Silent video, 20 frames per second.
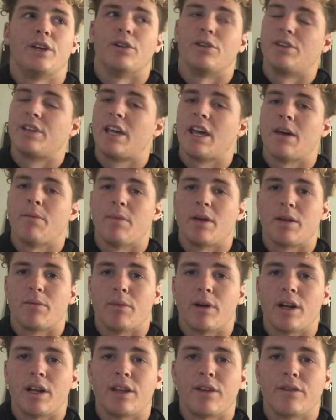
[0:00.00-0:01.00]
you can't make
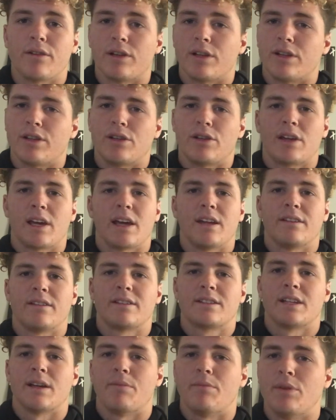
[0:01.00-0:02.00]
money and you can't
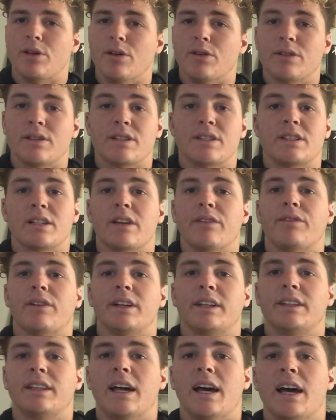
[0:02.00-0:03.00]
accept meals and stuff
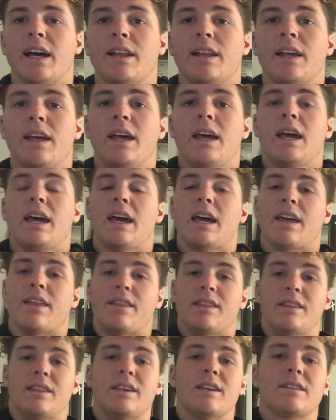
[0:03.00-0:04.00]
like that.
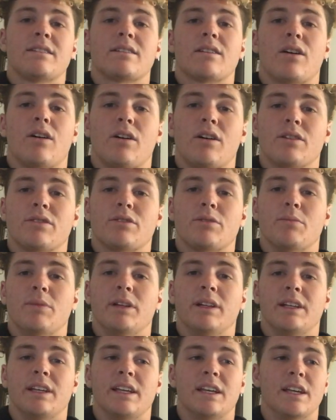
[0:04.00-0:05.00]
And this
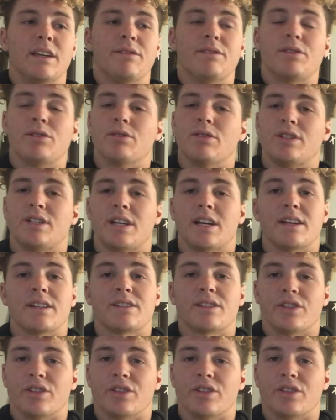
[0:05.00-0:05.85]
ultimately gives you a chance